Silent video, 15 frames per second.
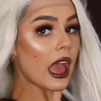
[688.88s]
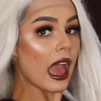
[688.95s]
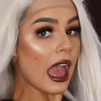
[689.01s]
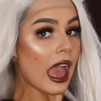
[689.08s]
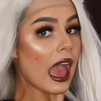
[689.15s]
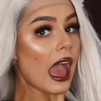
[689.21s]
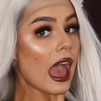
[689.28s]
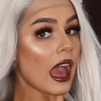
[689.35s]

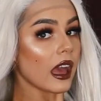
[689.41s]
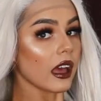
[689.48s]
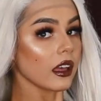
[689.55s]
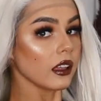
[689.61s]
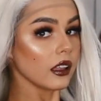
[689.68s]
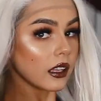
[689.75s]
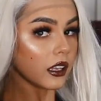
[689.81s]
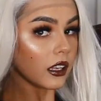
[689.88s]
hair.
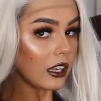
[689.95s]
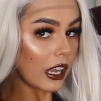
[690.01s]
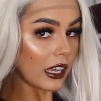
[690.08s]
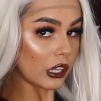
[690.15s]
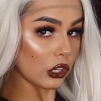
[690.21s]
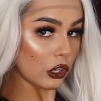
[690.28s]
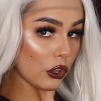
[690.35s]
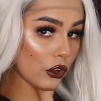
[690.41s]

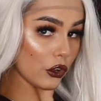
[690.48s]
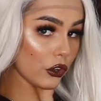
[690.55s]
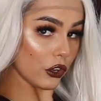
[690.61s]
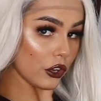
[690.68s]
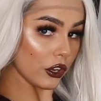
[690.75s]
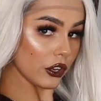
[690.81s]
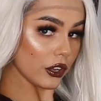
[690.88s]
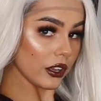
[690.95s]
Like,
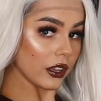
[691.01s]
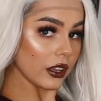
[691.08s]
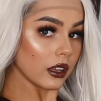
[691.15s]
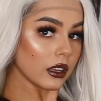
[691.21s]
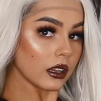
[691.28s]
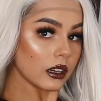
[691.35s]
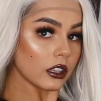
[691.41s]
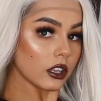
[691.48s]
look
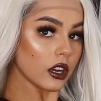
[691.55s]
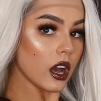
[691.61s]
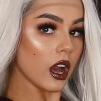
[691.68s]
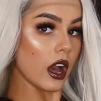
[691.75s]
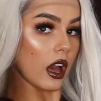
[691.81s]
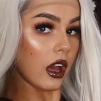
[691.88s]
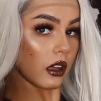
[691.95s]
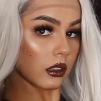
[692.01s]
at
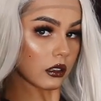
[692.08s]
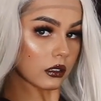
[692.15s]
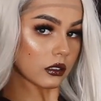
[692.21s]
her.